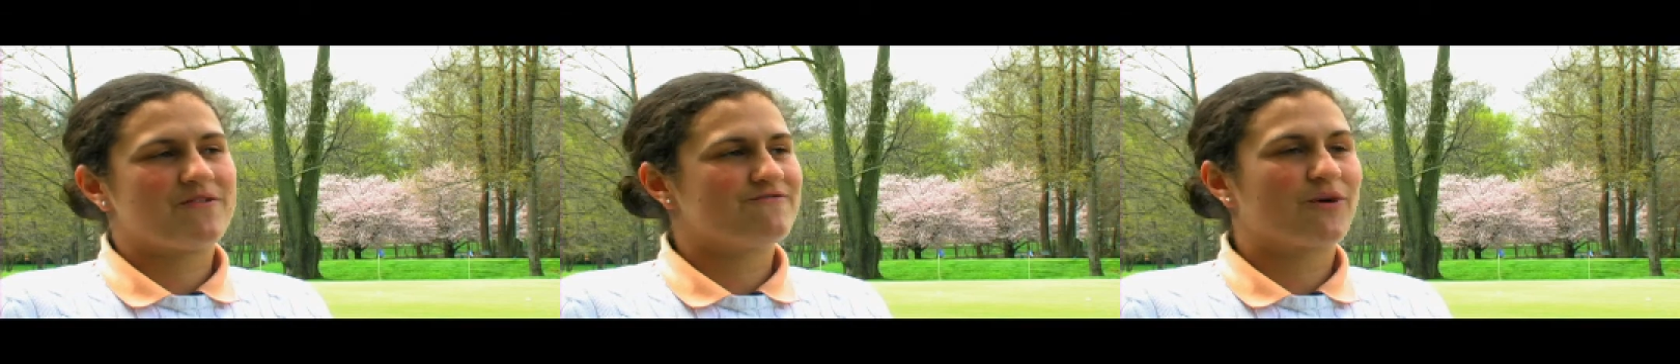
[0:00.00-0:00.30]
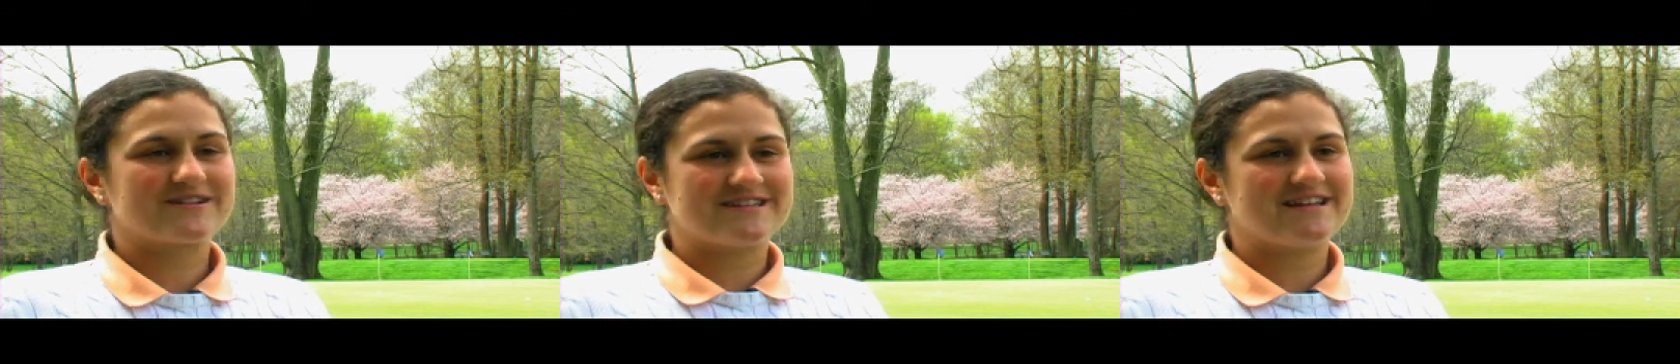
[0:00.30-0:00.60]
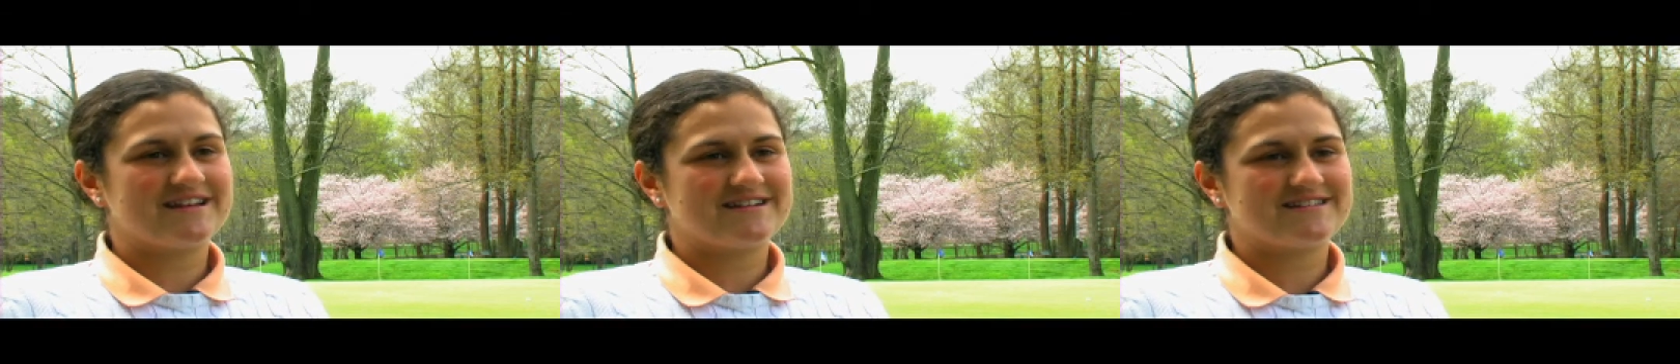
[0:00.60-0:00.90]
of
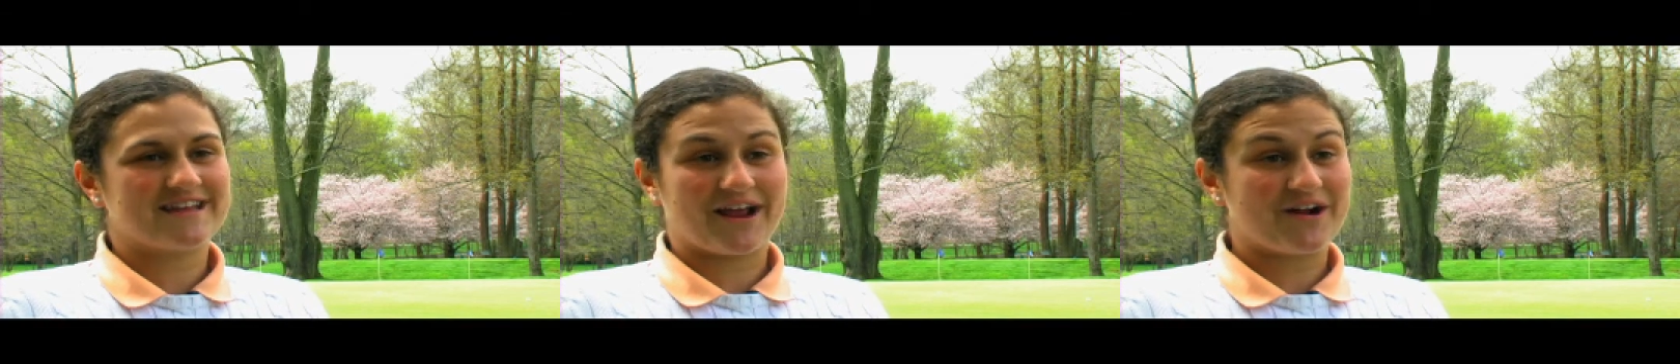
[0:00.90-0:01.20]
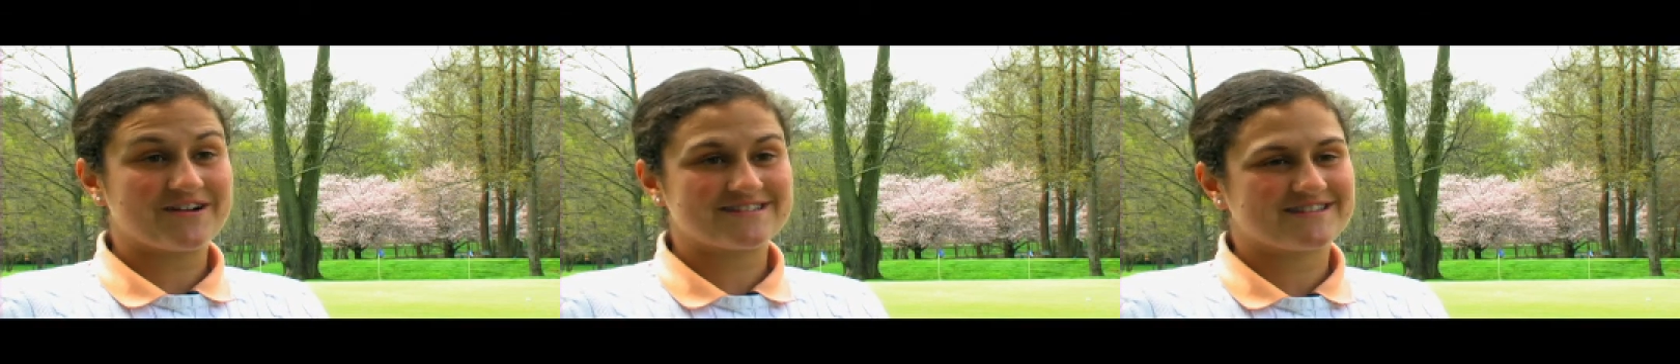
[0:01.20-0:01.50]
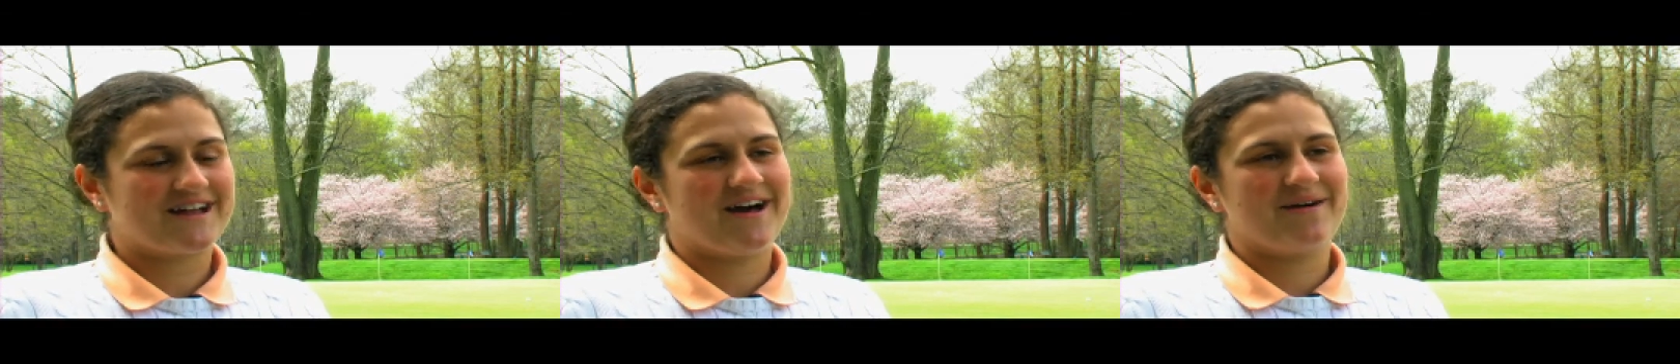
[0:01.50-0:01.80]
14
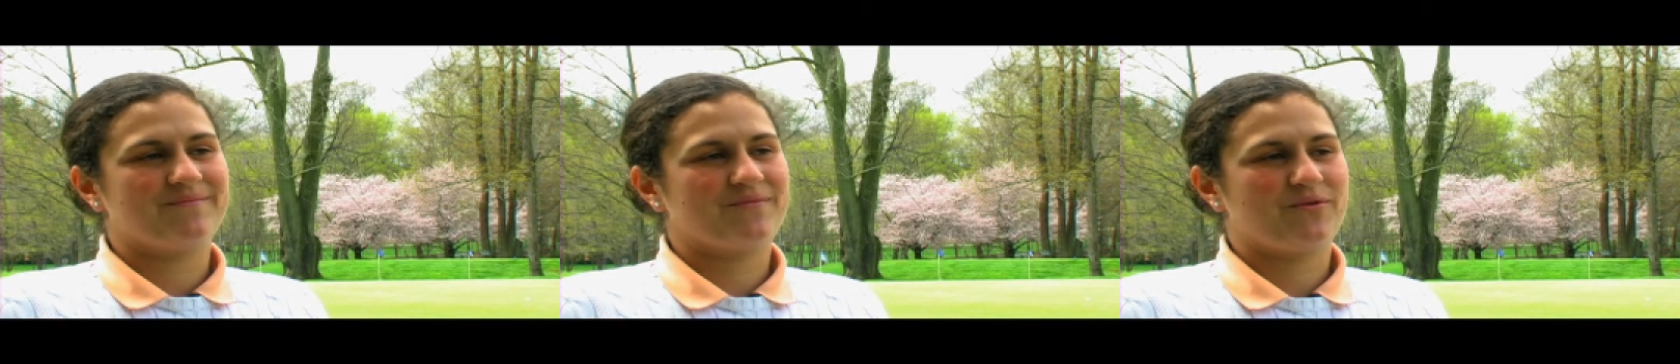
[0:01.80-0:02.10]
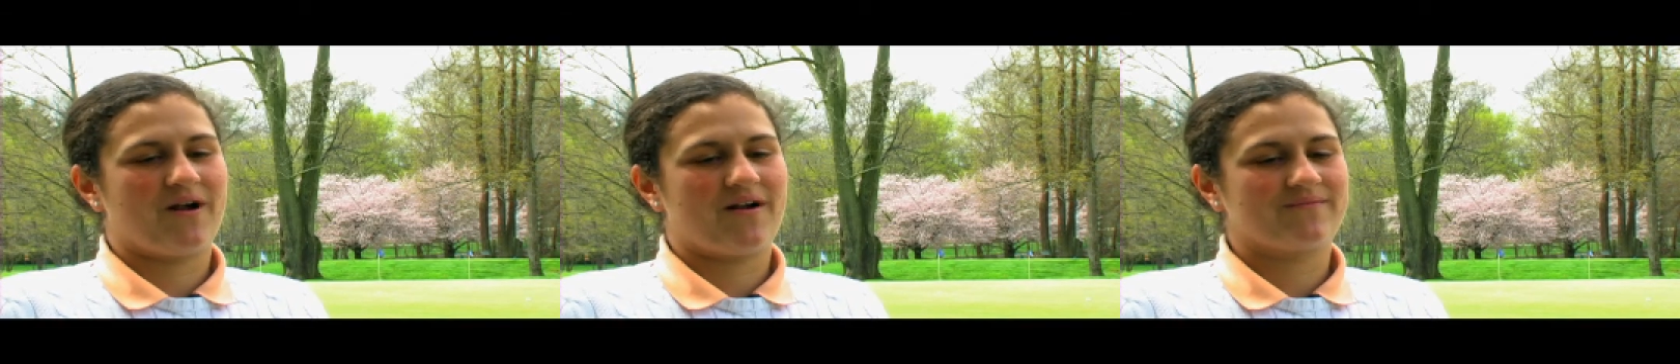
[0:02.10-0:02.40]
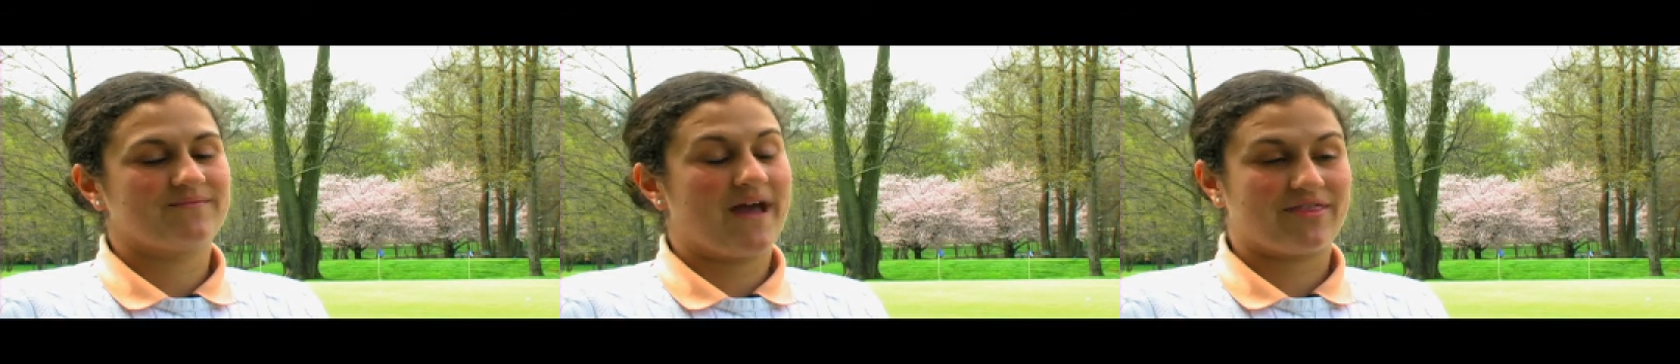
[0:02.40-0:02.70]
singers who
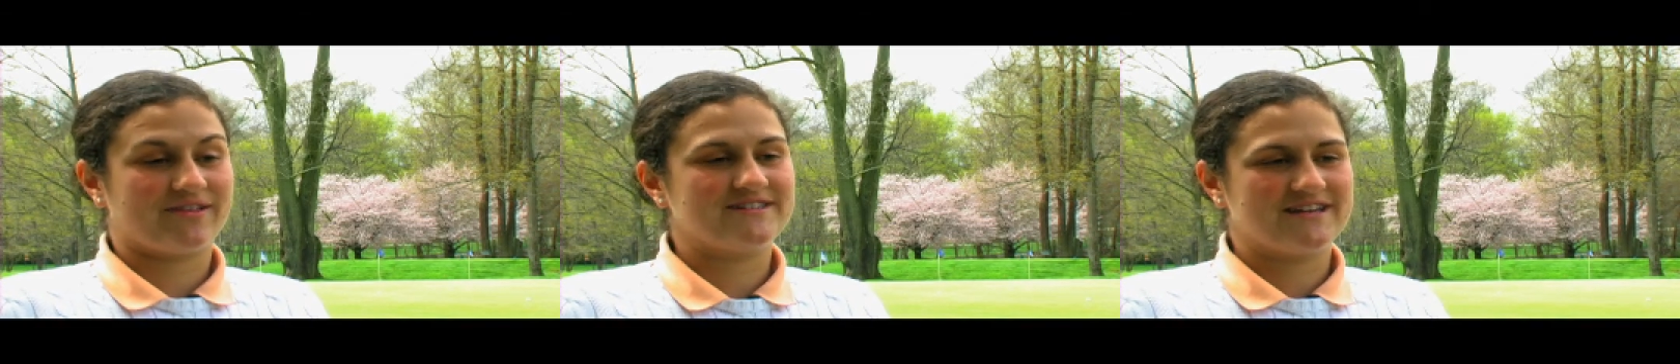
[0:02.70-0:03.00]
are athletes